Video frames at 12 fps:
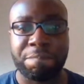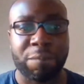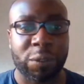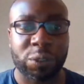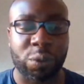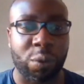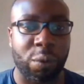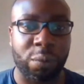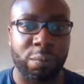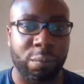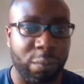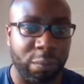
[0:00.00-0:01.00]
So
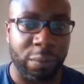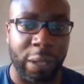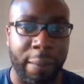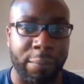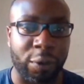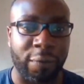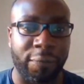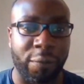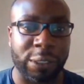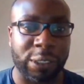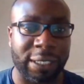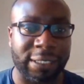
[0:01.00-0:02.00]
I'm looking
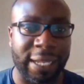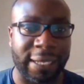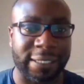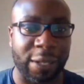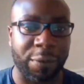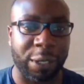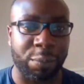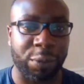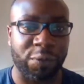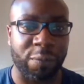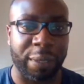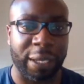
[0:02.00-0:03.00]
forward to his next outing, which
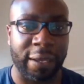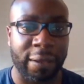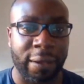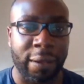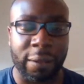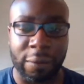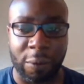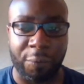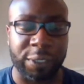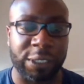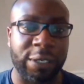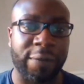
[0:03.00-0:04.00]
will be
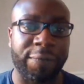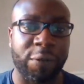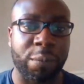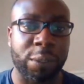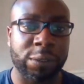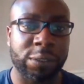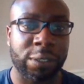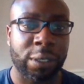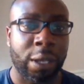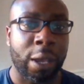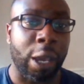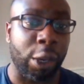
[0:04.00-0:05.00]
obviously in a few months.
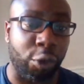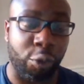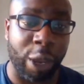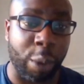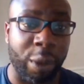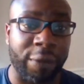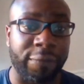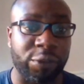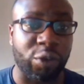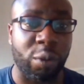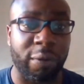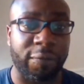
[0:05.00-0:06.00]
A great win for
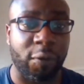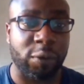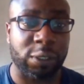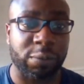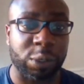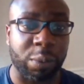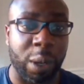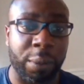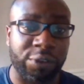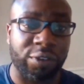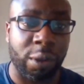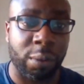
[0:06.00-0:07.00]
Joe Maforsa as well. I want
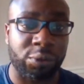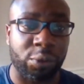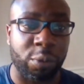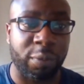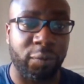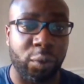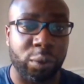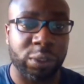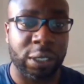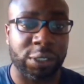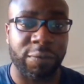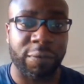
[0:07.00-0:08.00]
to shout out Joe
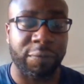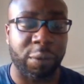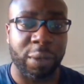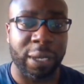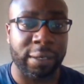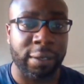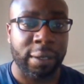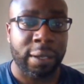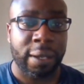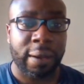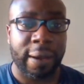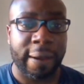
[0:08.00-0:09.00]
Maforsa. Terrific win.
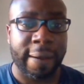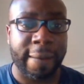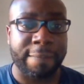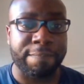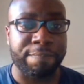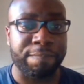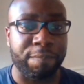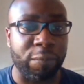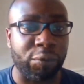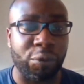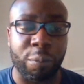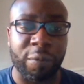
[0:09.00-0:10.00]

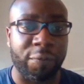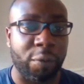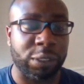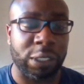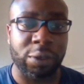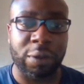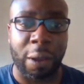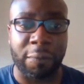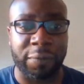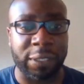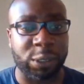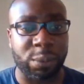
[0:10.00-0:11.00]
Joe Maforsa, look out
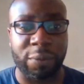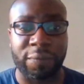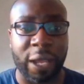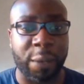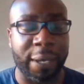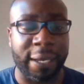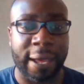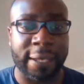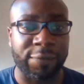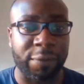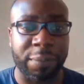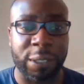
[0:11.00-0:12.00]
for the super flyweight guys
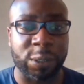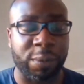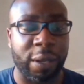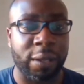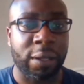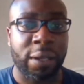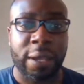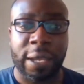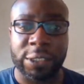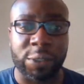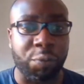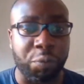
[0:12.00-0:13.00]
from Middlesbrough.
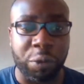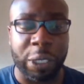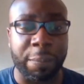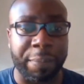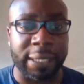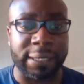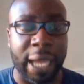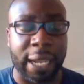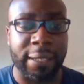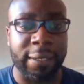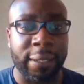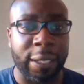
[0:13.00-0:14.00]
He's a real big
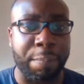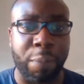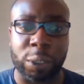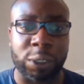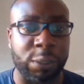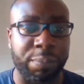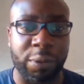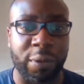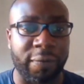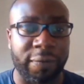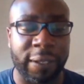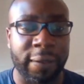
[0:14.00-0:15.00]
talent. He boxes
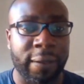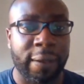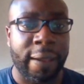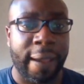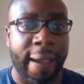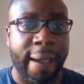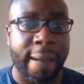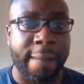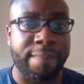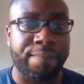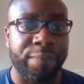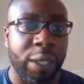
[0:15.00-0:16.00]
beautifully.
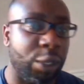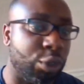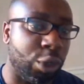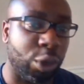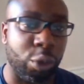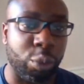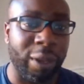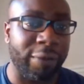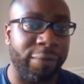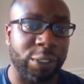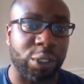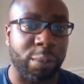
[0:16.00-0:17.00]
Another good win
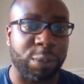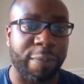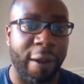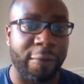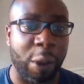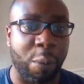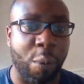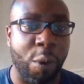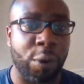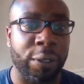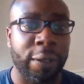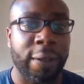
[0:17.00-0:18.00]
for Thomas Patrick Ward.